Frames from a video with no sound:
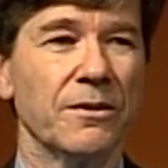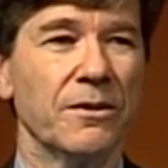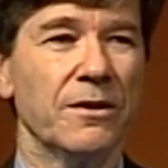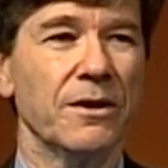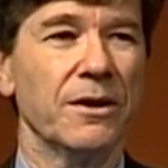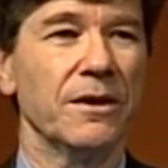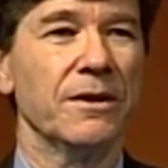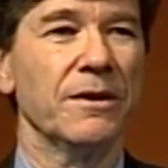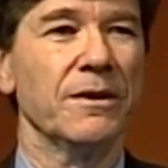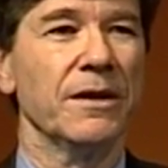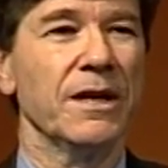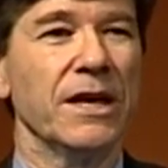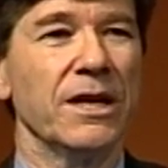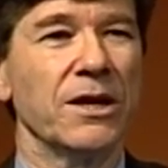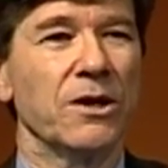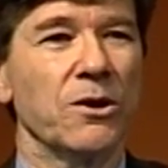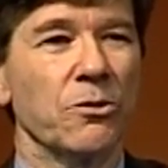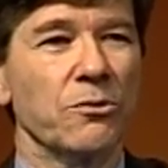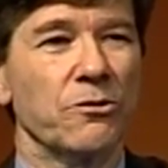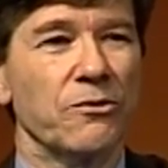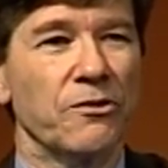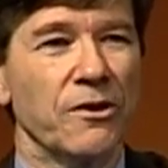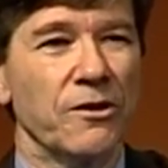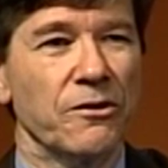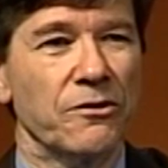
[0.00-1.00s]
the
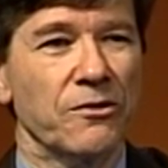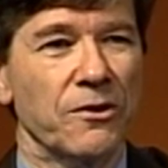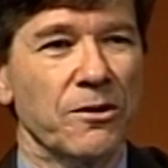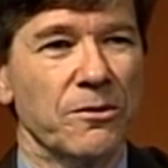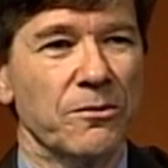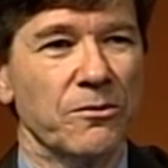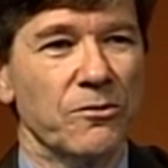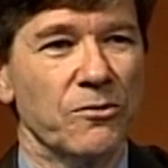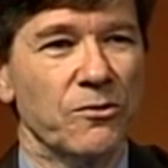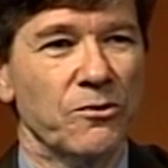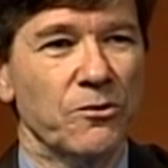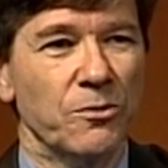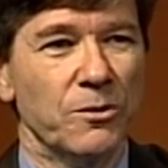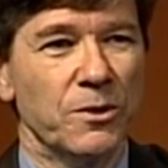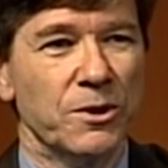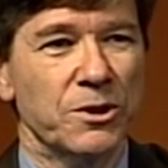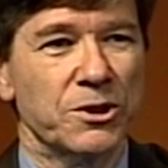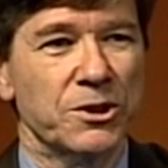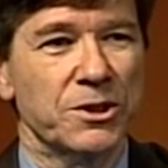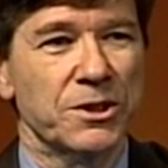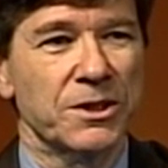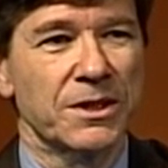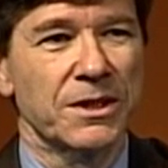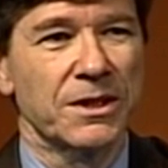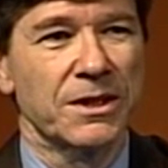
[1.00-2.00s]
ecosystems
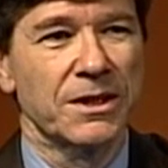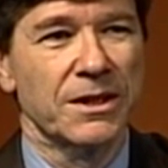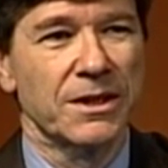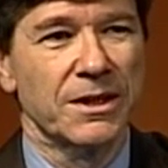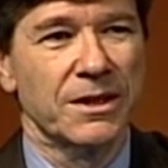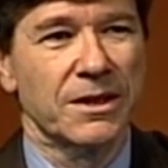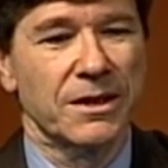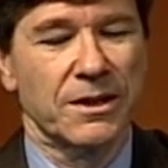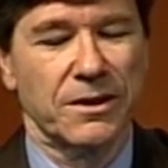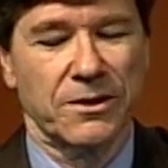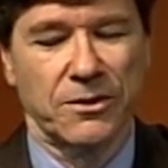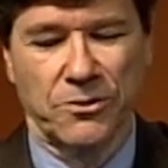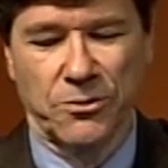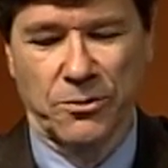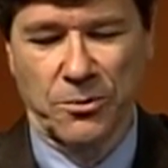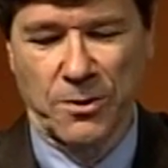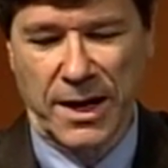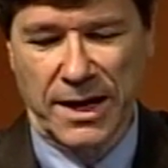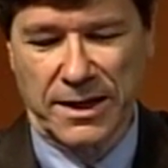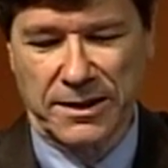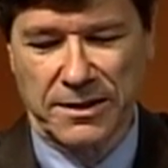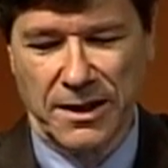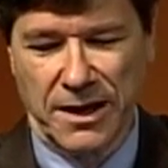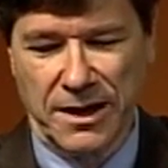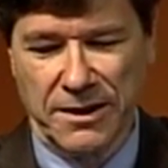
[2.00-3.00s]
which
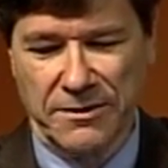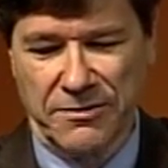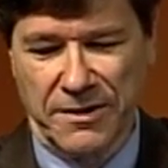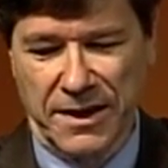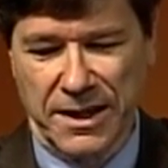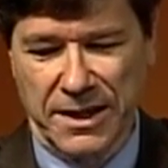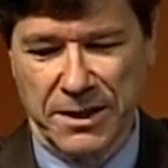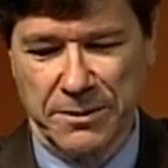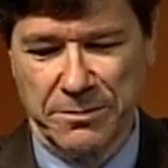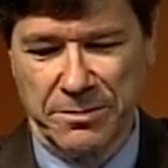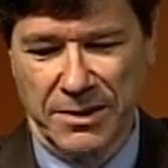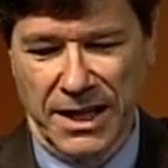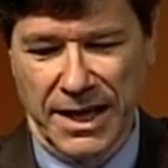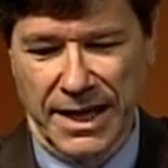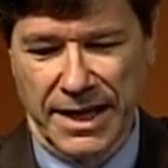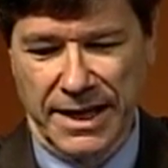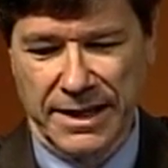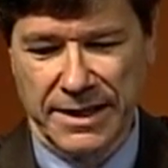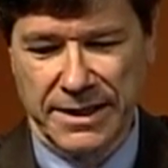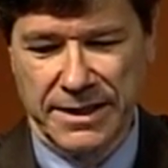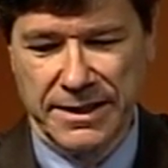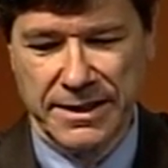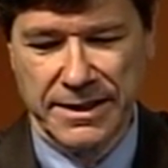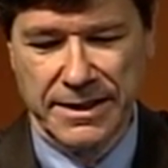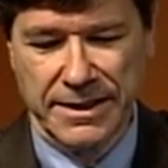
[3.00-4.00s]
direct life on the planet.